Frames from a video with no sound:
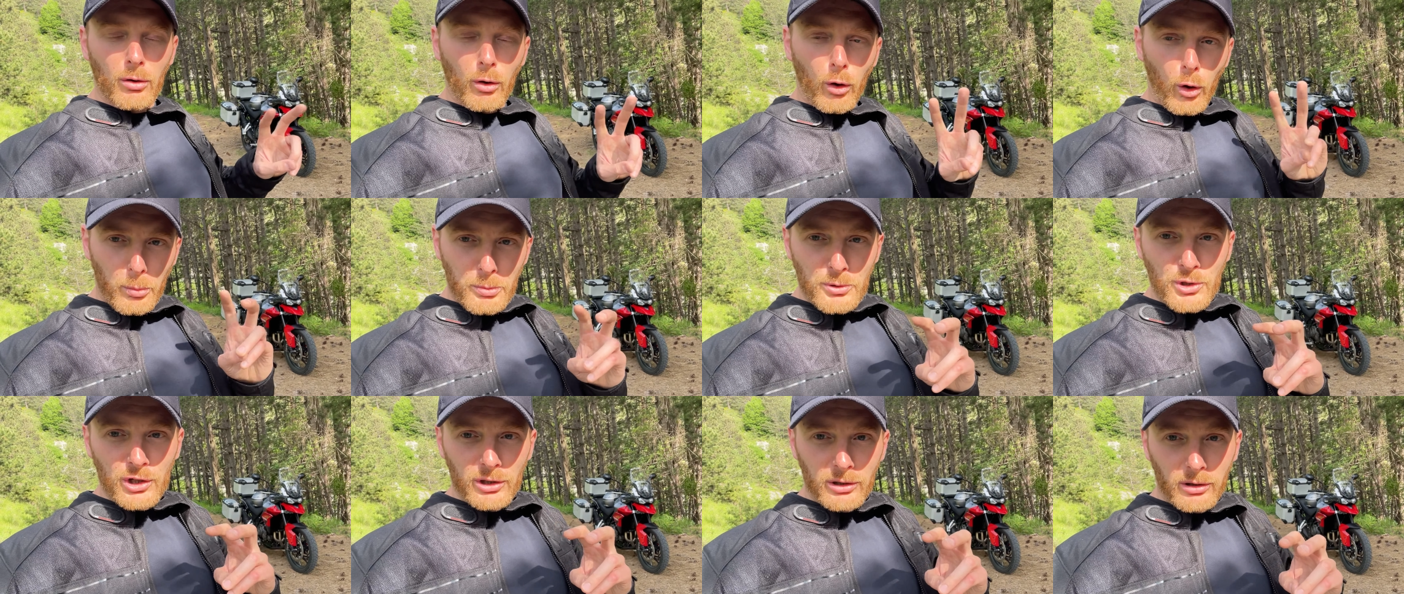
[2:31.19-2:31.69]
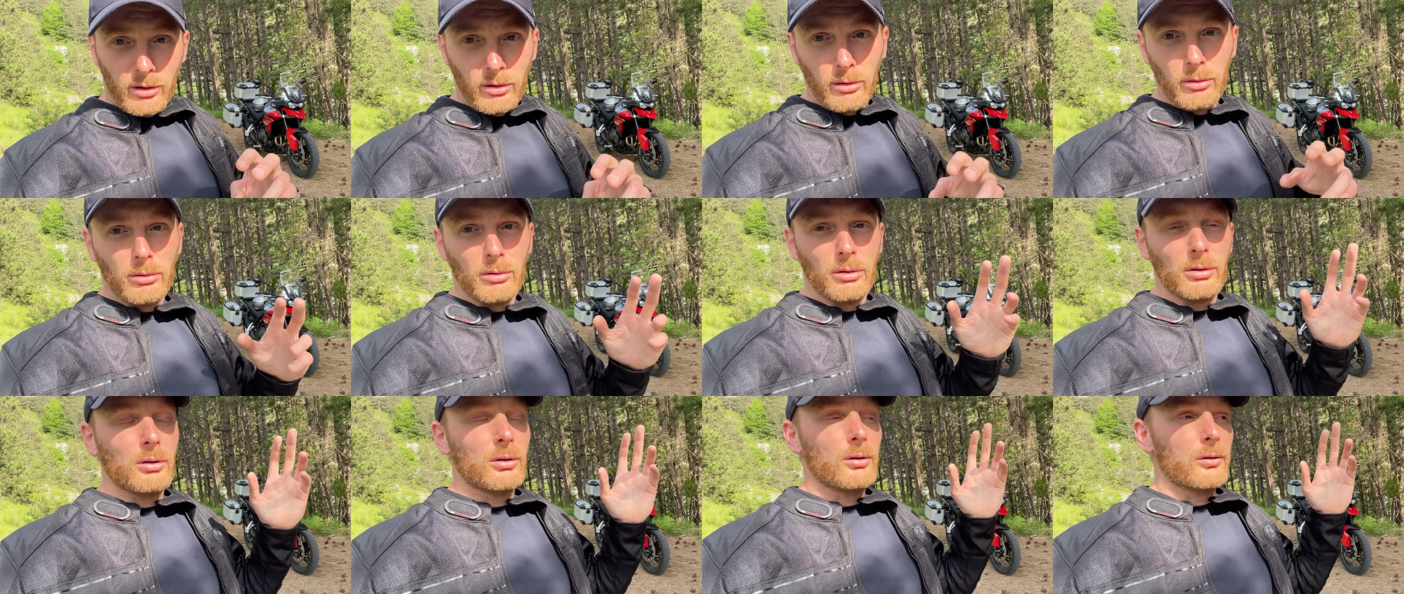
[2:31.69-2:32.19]
optional
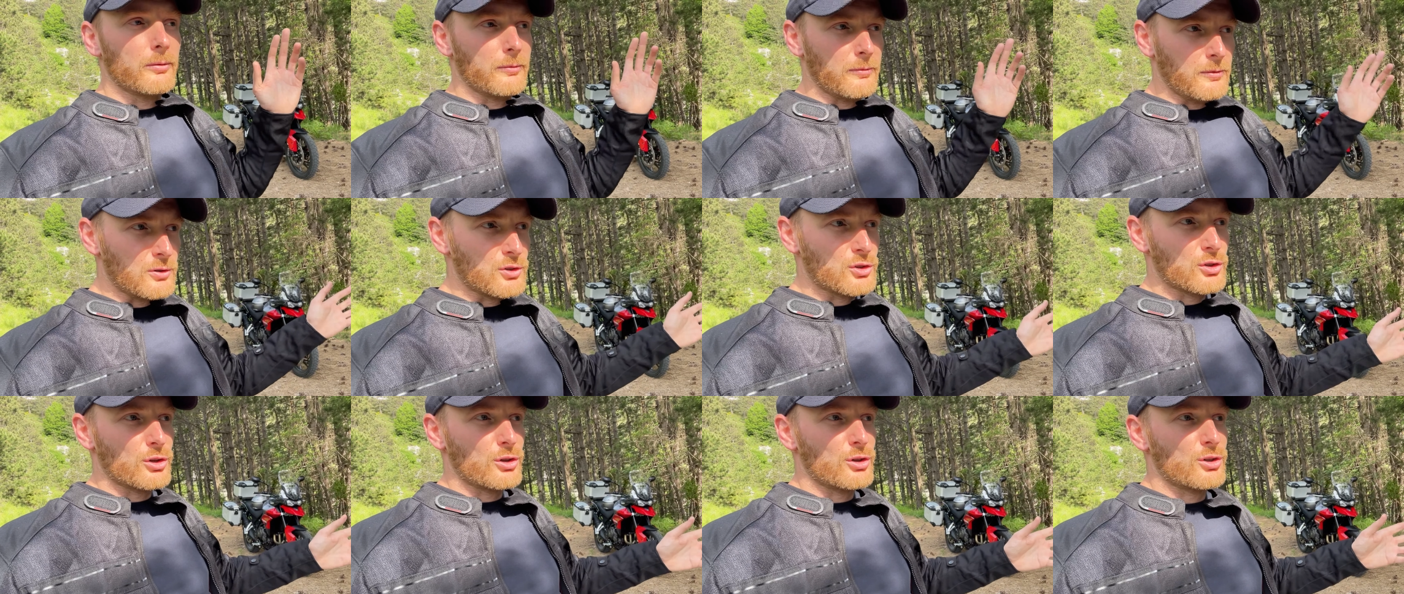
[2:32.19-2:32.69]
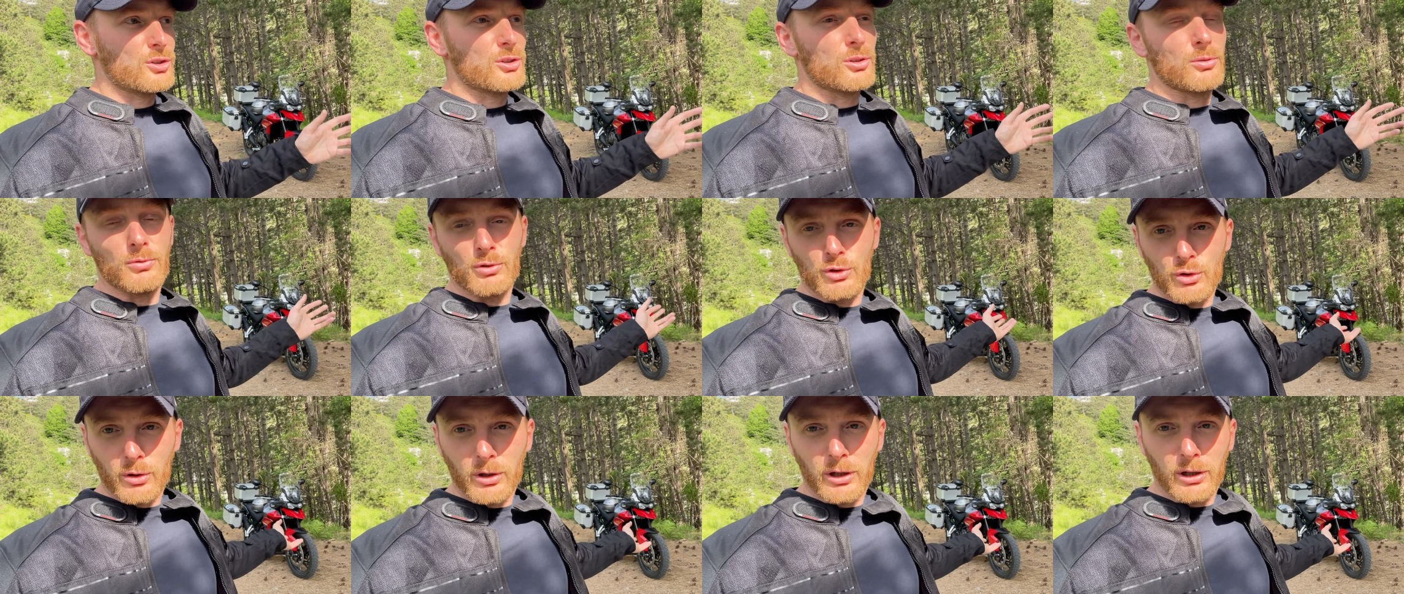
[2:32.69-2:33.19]
features
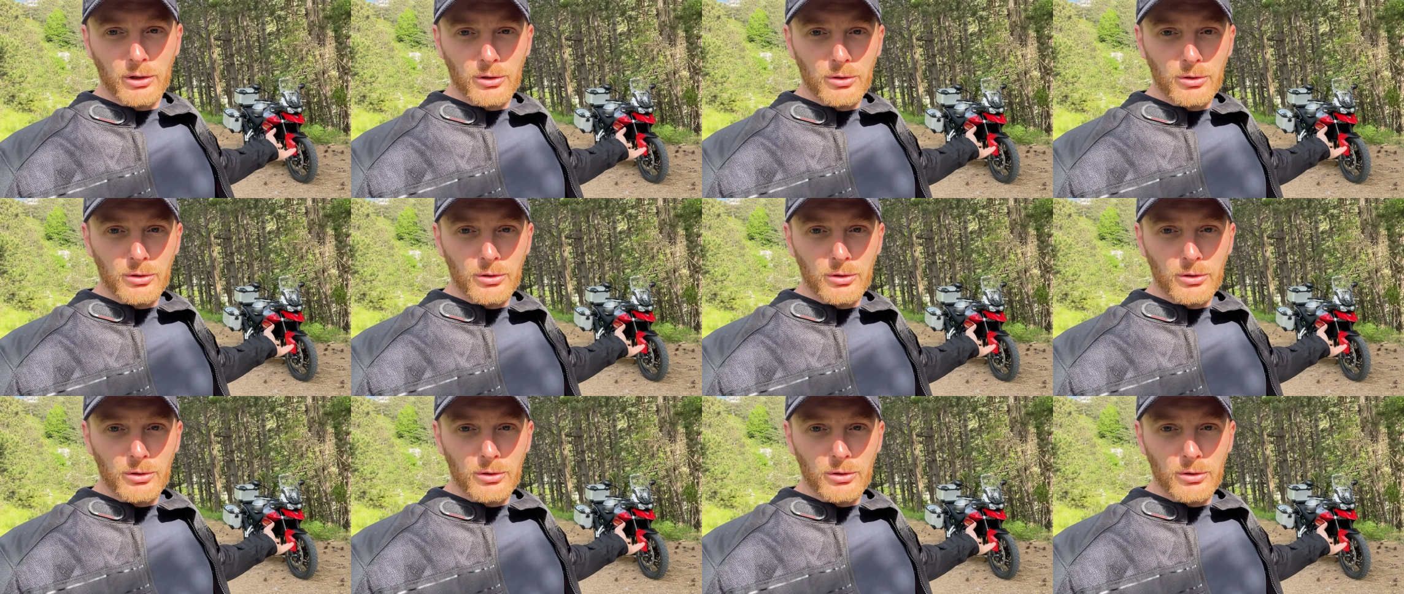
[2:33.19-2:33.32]
which you can